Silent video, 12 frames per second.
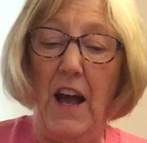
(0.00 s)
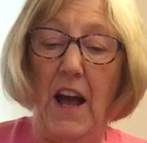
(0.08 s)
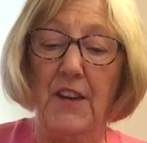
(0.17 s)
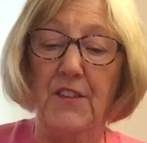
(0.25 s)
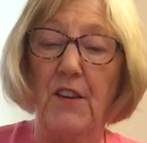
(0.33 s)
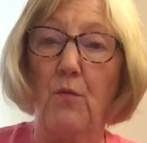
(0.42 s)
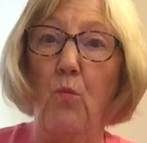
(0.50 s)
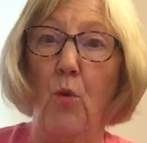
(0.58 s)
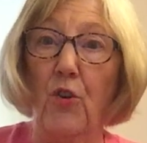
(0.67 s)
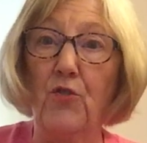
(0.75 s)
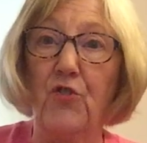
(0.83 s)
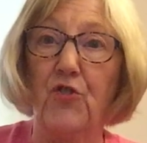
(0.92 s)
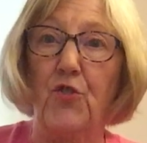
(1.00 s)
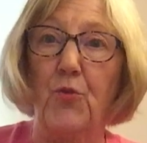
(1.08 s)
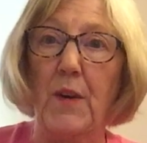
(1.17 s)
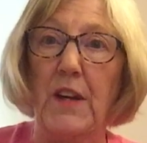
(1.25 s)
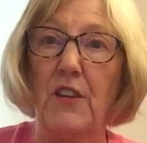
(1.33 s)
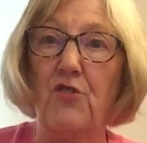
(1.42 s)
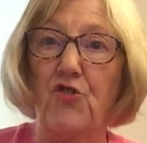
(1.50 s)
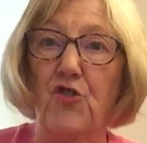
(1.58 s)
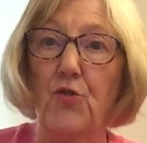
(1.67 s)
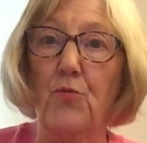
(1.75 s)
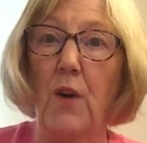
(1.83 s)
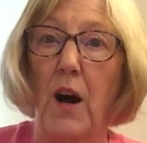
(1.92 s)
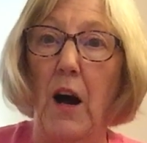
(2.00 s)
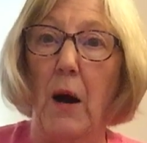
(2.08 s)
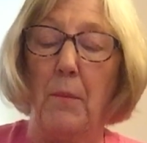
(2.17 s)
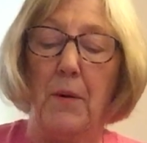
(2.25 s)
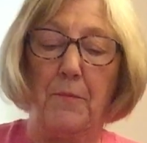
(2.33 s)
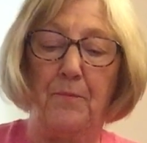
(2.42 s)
and he wants to eat you up."